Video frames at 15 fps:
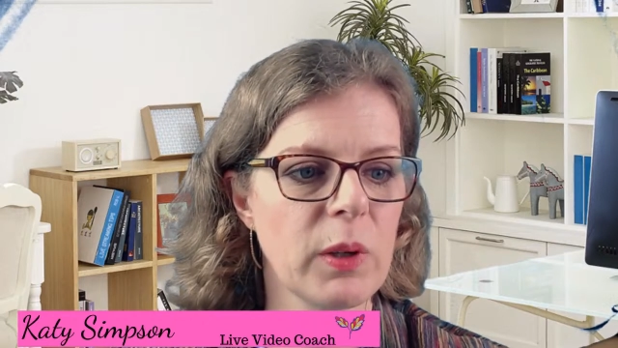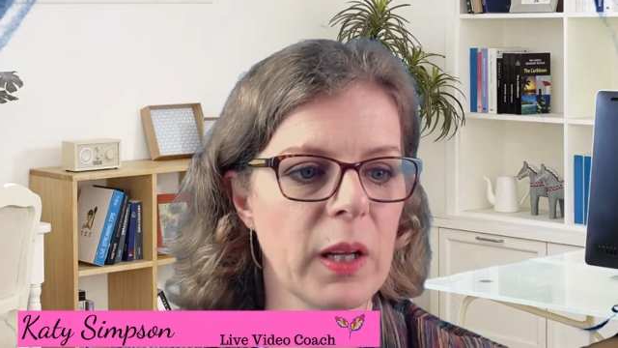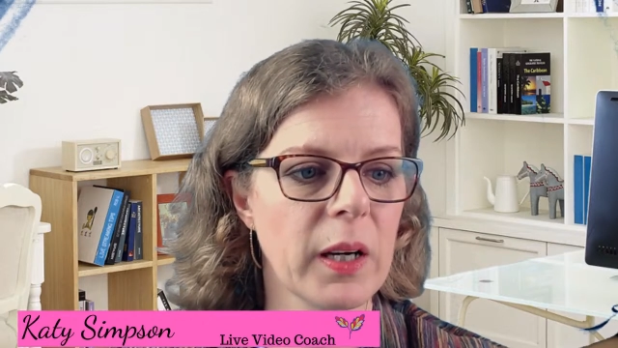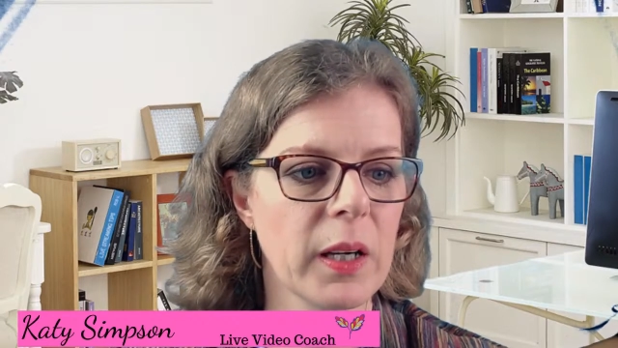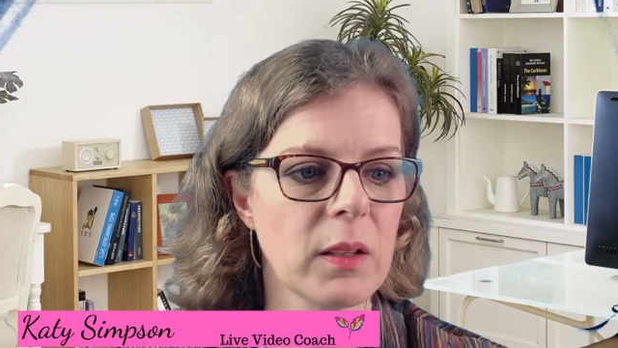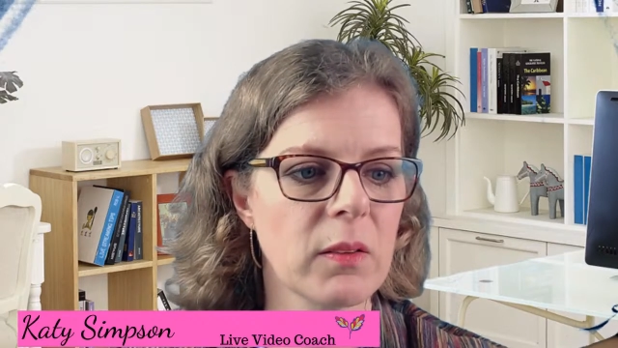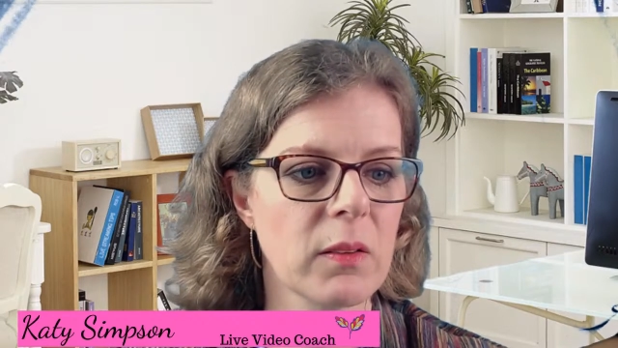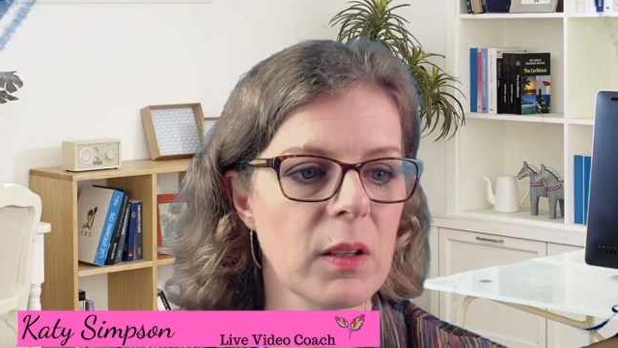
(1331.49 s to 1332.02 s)

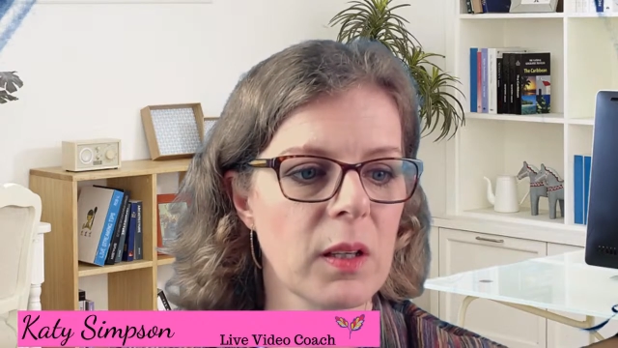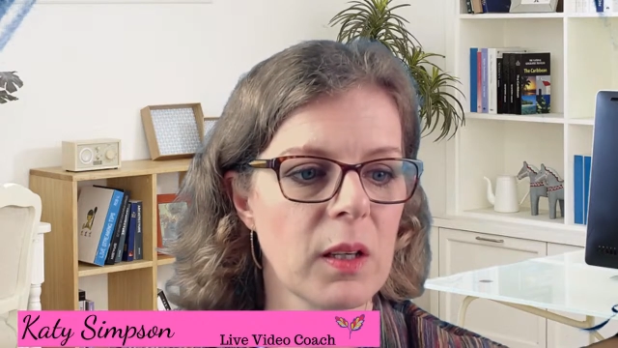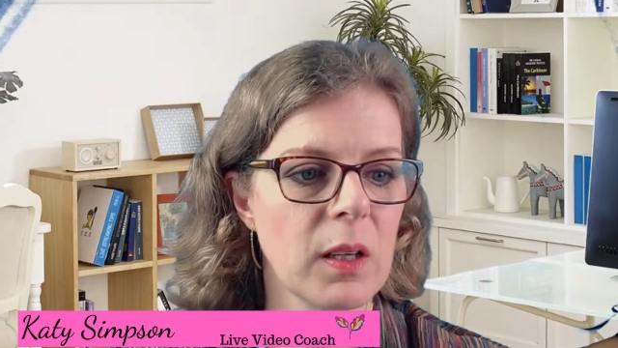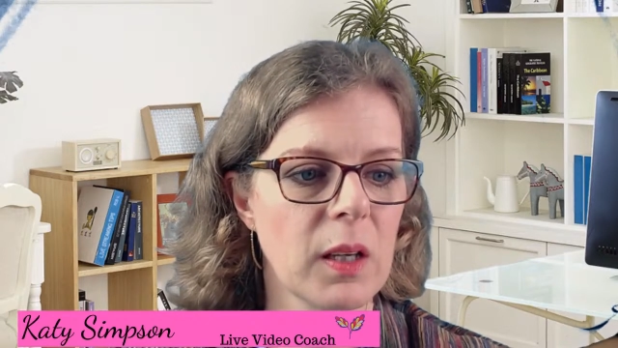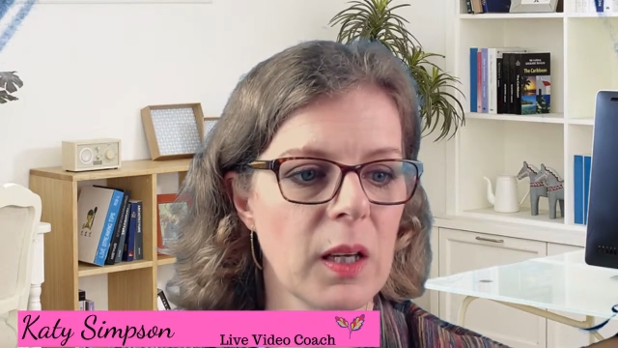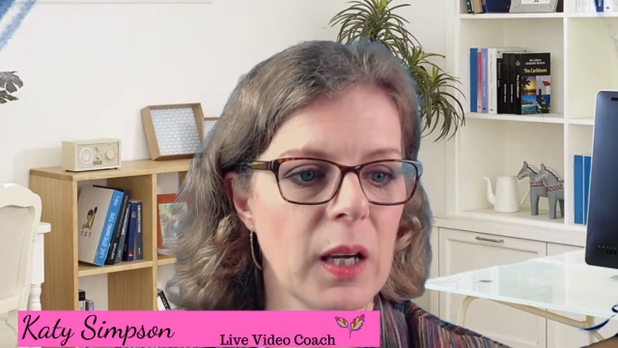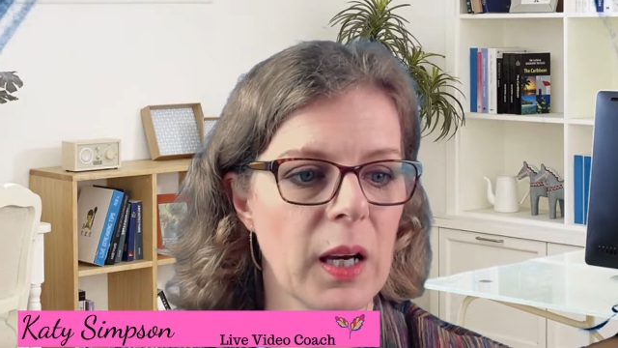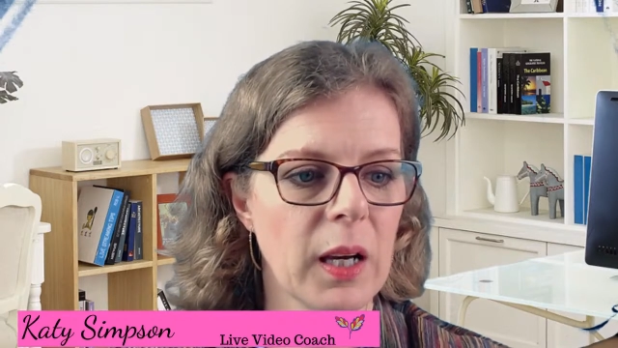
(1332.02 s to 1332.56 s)
light.
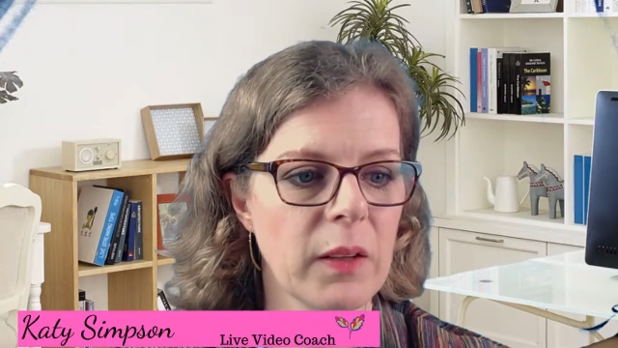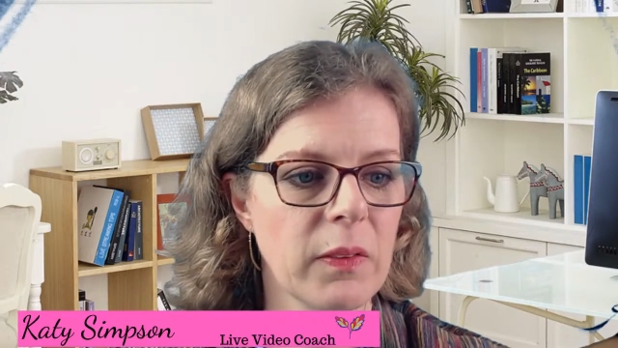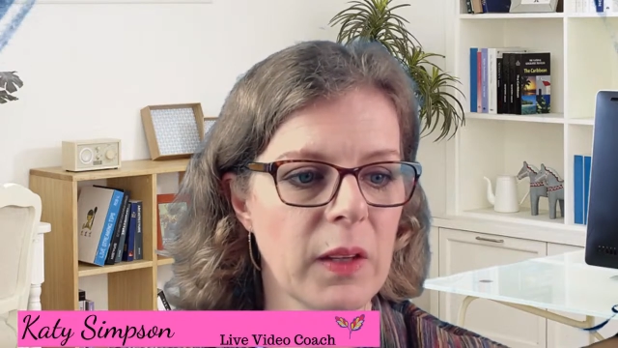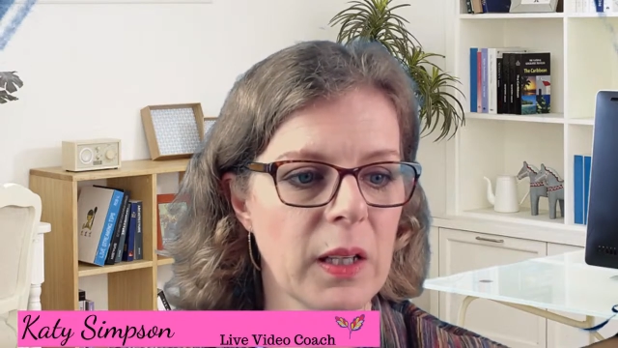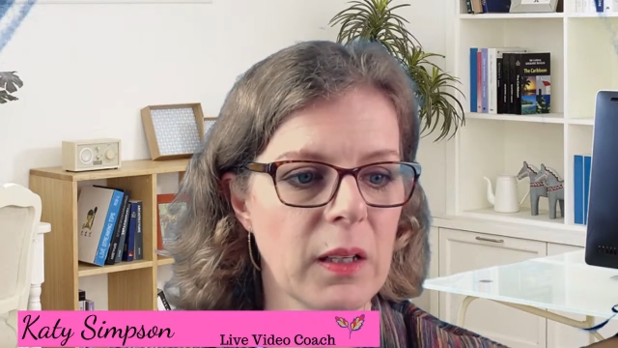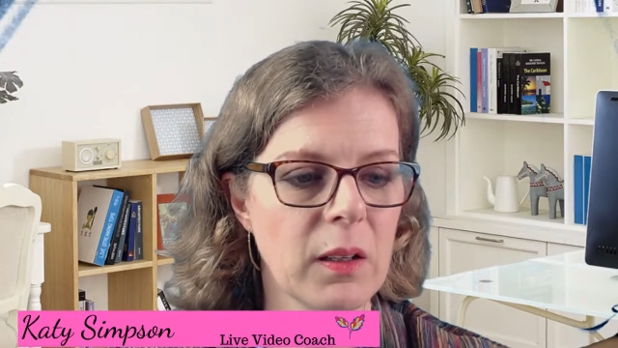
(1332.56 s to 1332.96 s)
And then